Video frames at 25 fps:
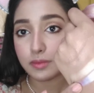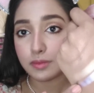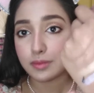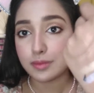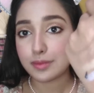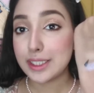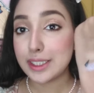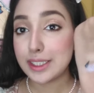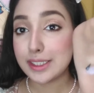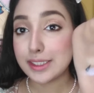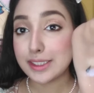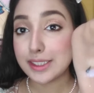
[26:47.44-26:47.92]

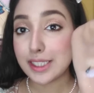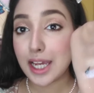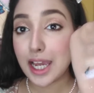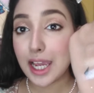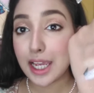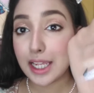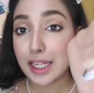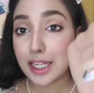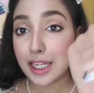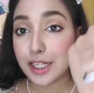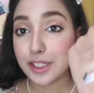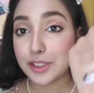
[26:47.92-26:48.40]
These
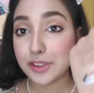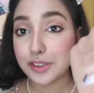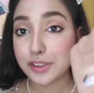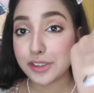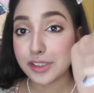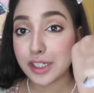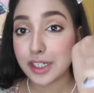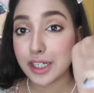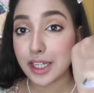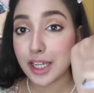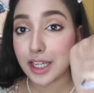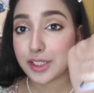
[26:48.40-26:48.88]
highlighters
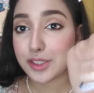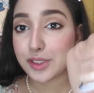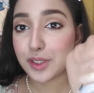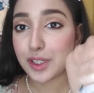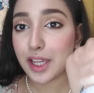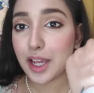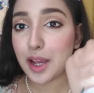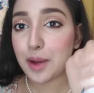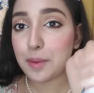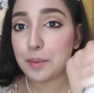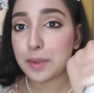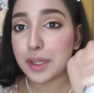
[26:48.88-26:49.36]
are
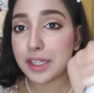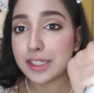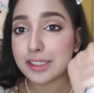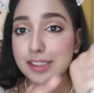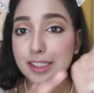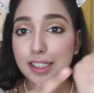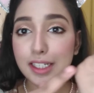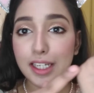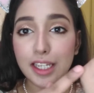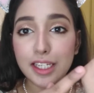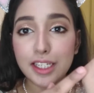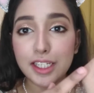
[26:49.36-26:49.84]
actually amazing,